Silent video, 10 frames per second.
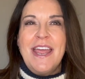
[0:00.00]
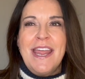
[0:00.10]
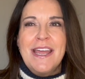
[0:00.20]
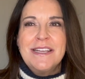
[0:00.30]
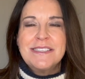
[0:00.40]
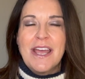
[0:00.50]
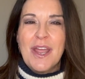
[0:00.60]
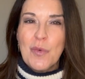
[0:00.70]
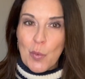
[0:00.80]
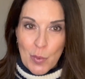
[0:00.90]
And
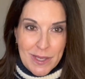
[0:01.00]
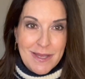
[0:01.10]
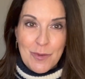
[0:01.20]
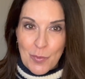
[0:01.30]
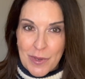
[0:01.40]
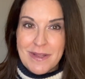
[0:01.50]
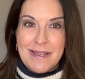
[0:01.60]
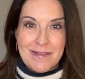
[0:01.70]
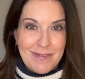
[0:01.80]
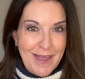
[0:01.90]
I really,
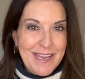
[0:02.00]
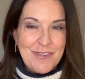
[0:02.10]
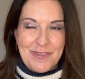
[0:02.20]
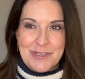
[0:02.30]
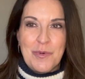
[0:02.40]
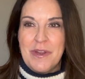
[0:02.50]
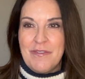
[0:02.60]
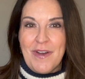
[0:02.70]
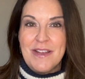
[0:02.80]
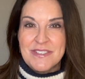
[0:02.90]
really like the
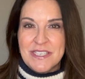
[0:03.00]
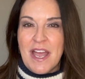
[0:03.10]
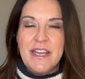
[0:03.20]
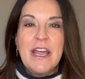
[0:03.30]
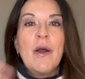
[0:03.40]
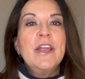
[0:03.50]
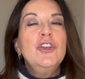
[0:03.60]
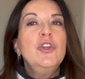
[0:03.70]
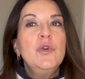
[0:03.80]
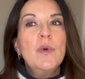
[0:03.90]
25 side. Now, I
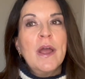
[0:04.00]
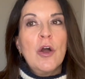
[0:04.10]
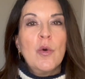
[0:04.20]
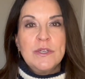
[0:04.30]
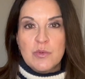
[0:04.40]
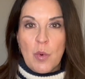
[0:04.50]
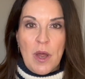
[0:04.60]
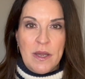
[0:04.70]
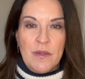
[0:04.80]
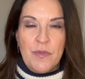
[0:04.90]
knew I always
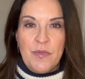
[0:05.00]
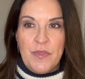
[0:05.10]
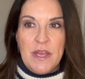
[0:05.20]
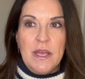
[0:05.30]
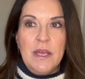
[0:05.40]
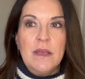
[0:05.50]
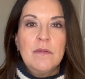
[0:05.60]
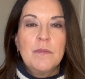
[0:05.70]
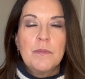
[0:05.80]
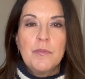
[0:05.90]
wanted
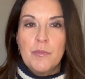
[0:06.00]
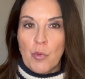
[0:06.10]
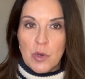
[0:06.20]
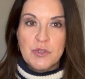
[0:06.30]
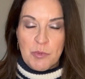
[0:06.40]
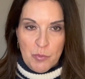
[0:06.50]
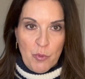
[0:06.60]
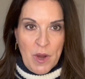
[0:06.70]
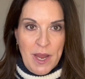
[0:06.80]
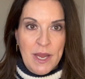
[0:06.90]
the Rose
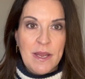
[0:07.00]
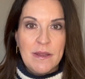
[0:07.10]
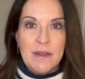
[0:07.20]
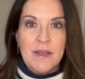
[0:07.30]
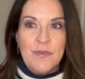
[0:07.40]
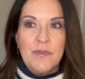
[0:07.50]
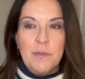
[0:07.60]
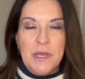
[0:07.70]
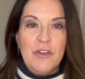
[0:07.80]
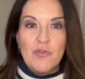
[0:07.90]
Pourpre in the
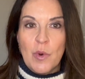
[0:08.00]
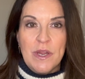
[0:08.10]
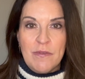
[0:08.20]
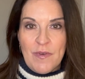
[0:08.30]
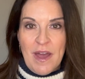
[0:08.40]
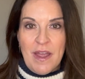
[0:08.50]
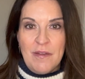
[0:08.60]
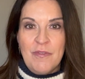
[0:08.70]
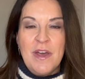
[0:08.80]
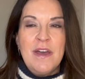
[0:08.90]

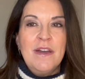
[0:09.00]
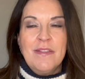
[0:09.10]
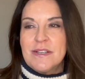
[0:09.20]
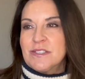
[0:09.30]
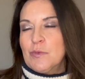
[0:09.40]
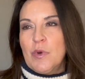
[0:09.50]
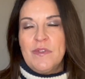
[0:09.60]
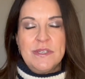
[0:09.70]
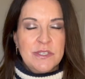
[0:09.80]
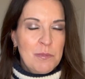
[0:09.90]
B25. That's the
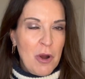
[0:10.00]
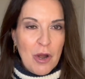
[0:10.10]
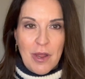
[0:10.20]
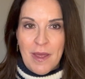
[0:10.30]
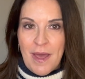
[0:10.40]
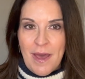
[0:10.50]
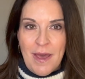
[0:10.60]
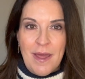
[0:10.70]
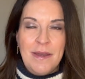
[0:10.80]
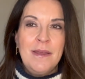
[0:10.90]
one that Tamara
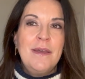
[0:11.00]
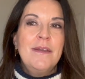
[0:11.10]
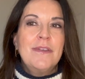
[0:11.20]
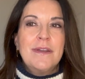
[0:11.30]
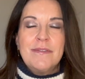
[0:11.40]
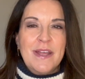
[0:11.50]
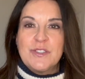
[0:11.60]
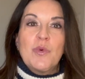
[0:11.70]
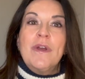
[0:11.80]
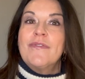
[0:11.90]
had.
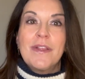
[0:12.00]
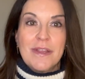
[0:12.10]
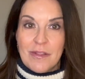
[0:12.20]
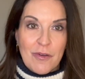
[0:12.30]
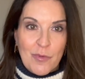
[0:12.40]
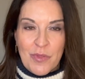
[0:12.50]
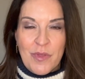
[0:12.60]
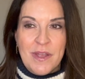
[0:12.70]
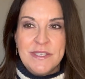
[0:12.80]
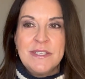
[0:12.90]
That's where I fell in love with
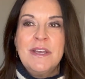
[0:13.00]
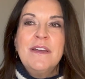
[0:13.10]
it.